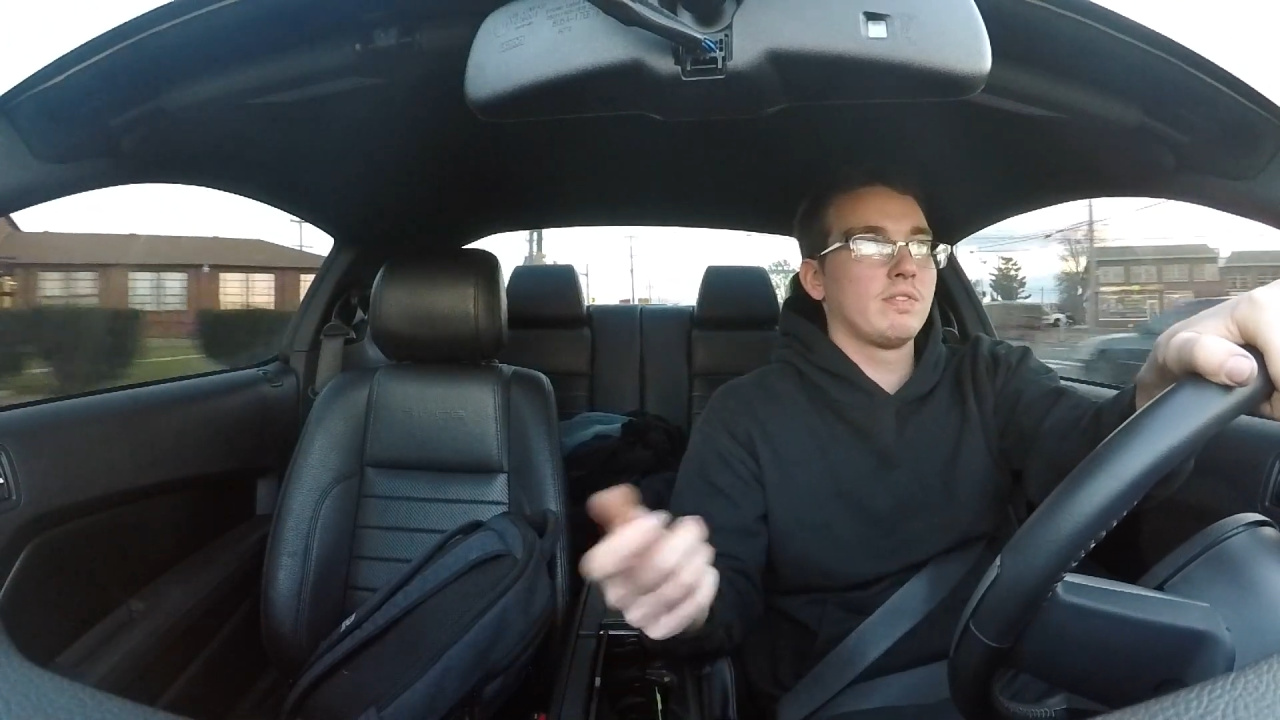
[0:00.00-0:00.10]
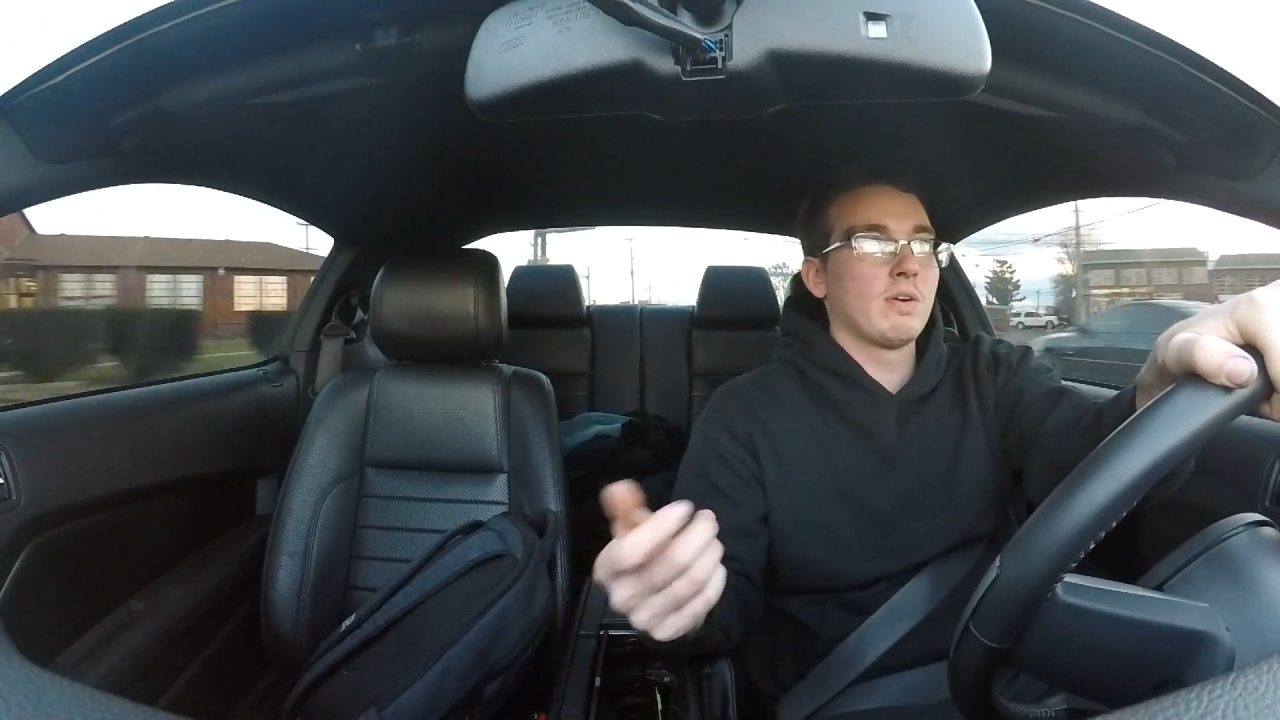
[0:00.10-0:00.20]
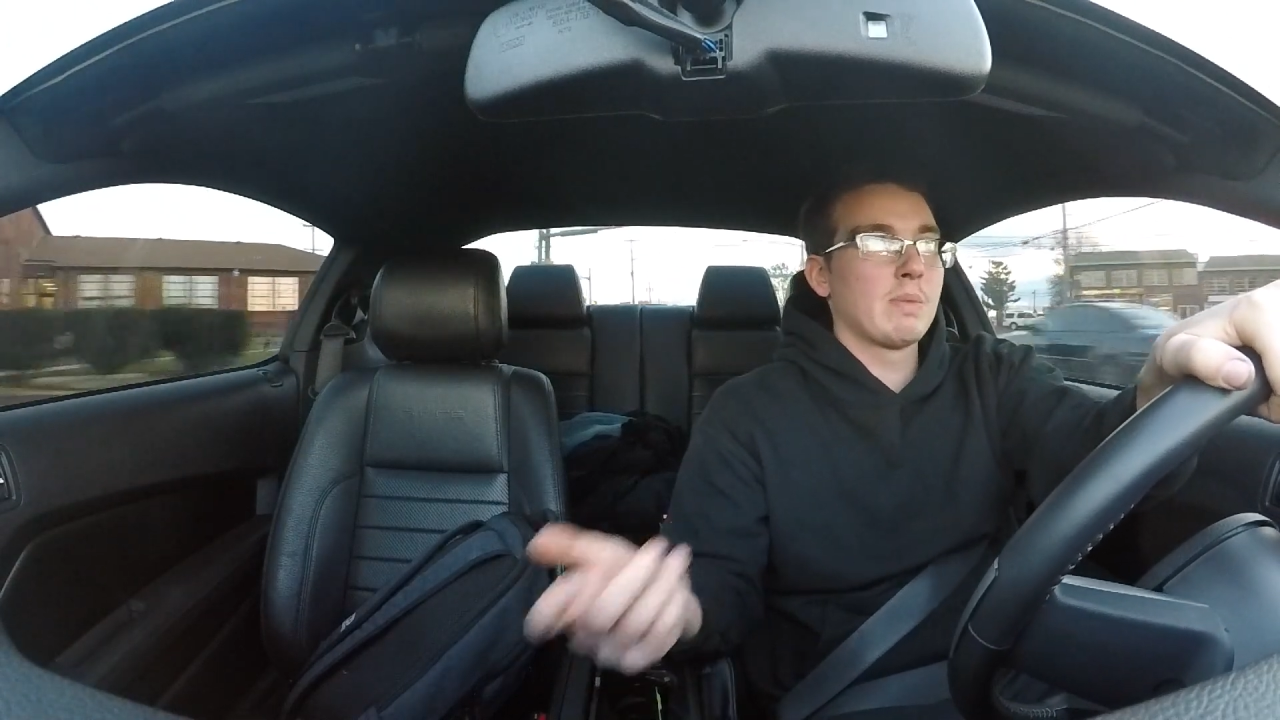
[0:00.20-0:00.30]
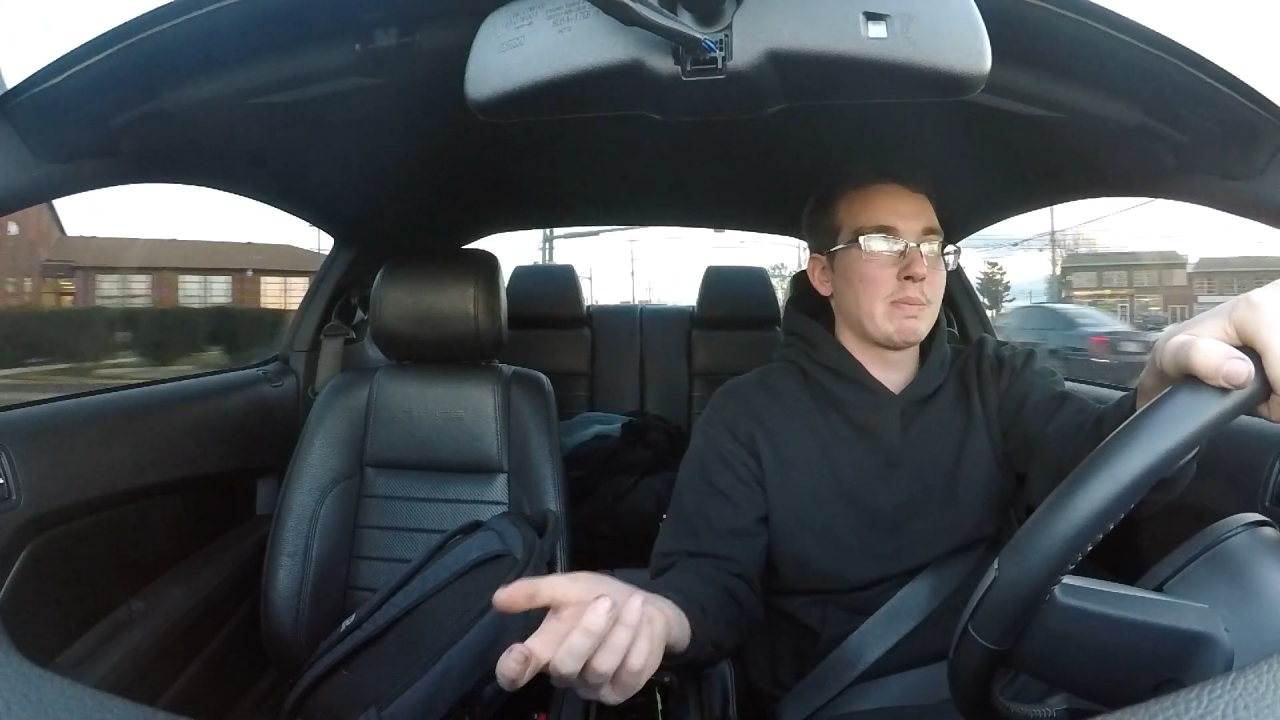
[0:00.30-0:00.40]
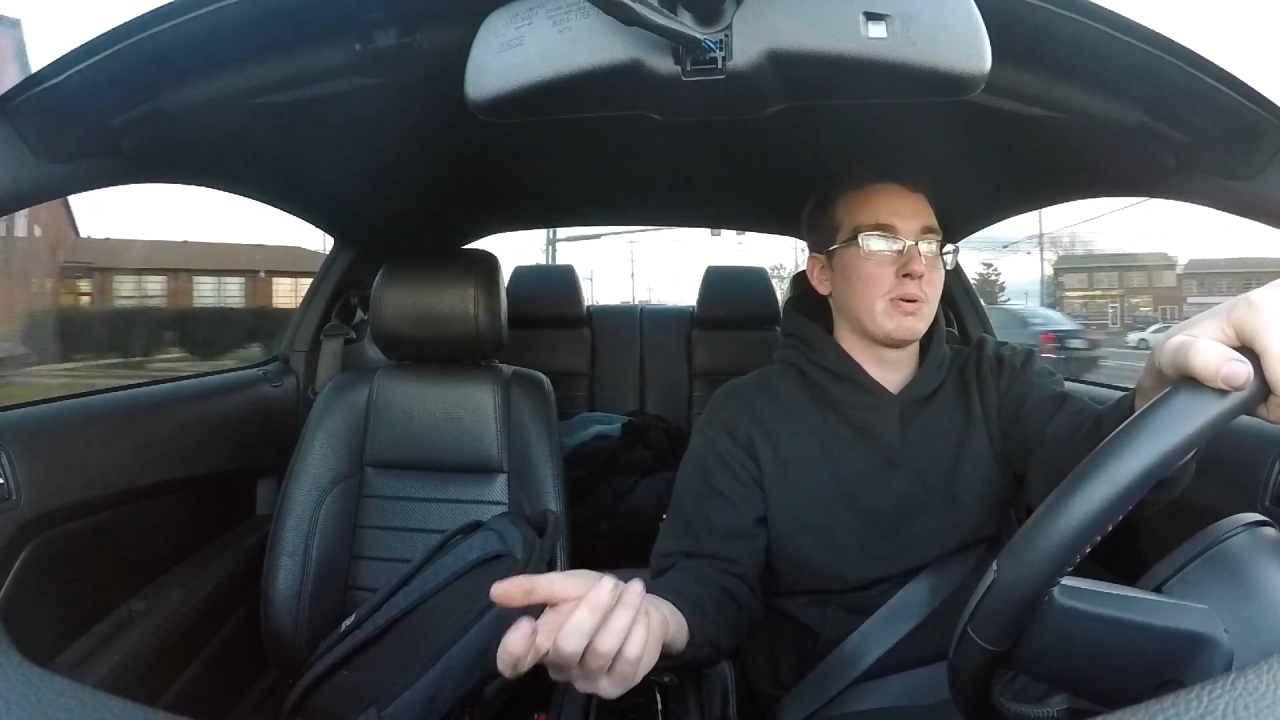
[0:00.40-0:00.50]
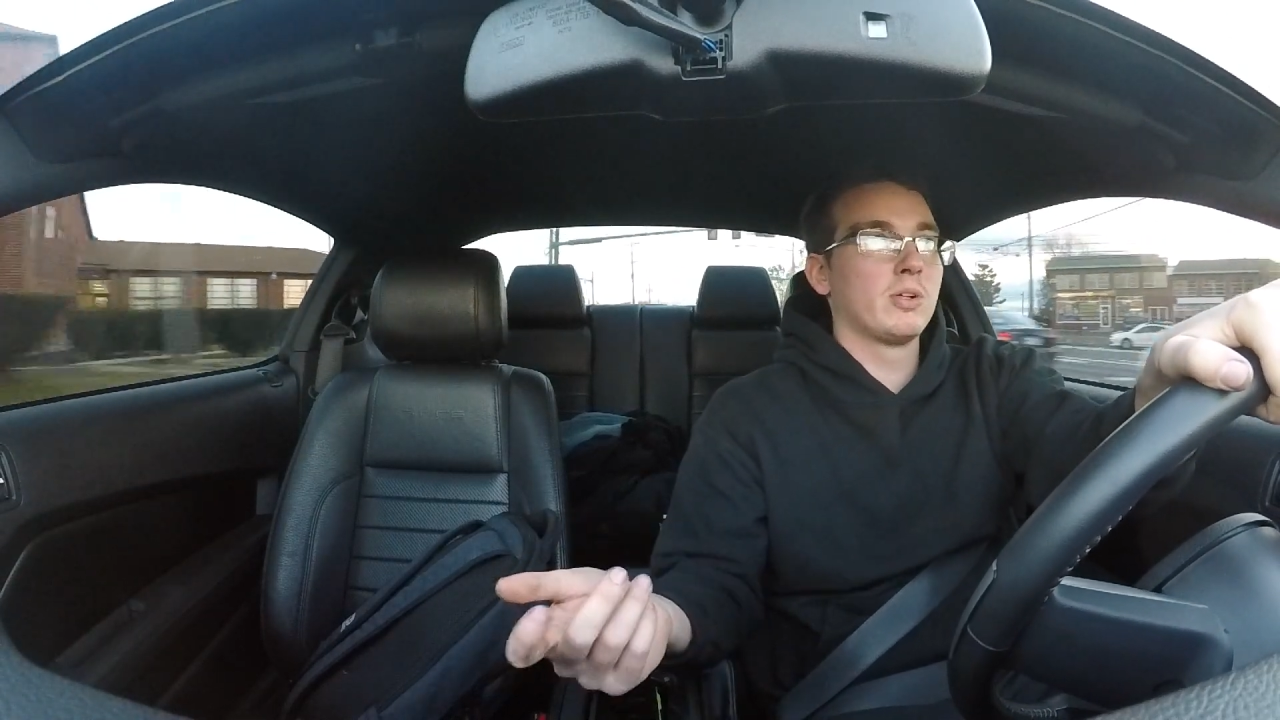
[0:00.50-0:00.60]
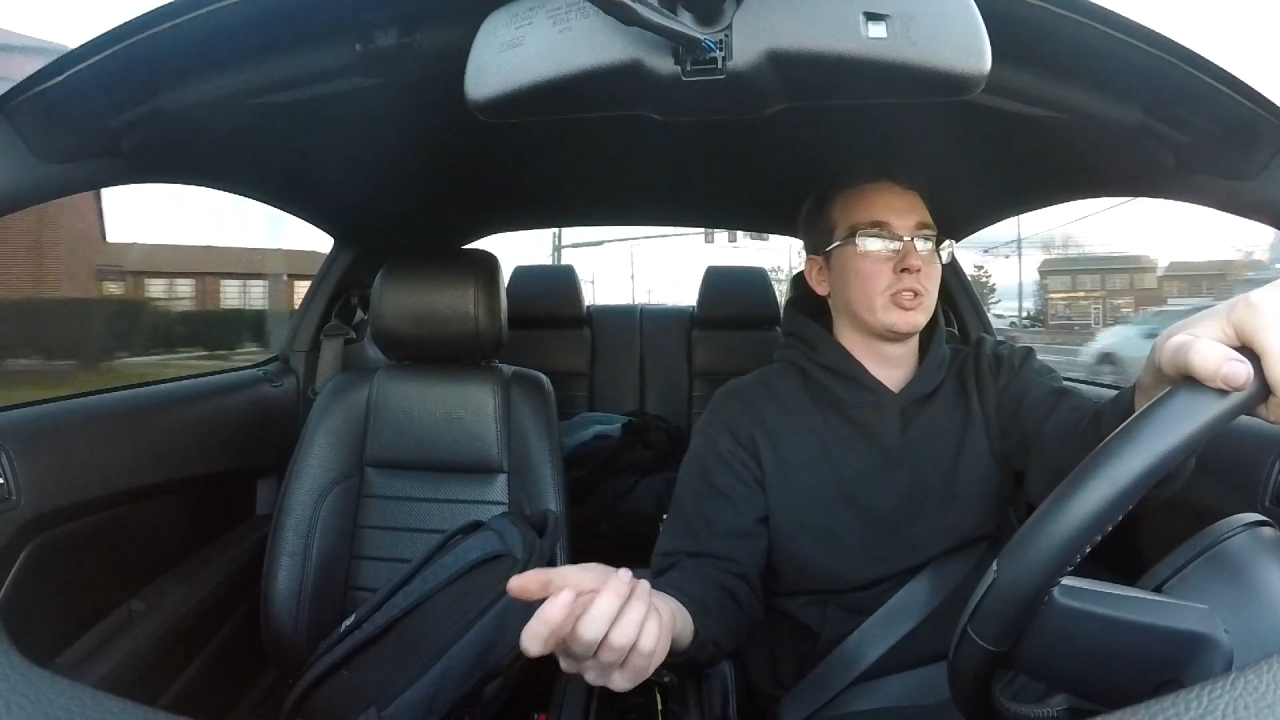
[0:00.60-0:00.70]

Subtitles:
if I might pro